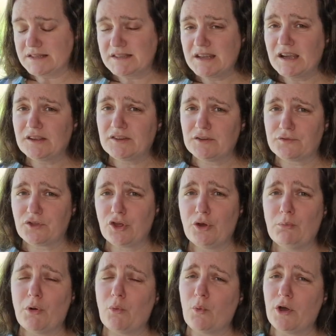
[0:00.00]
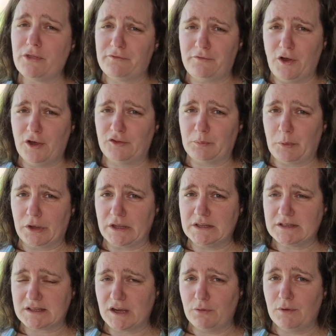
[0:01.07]
Six of them were the first book
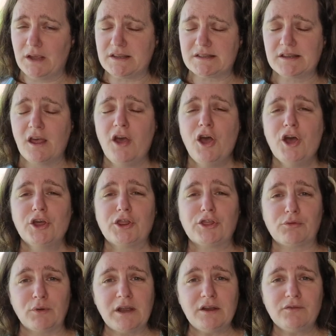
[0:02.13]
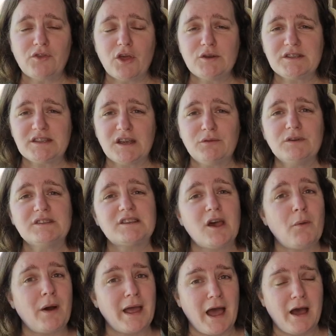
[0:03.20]
in series. Three of those series,
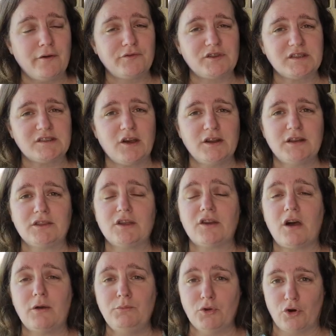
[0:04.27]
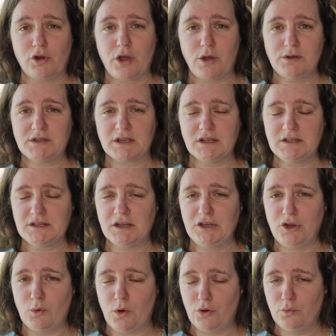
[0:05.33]
though, I have decided that I'm not going to
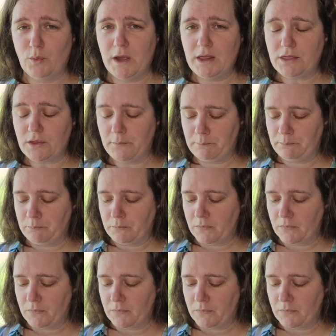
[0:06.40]
continue on with.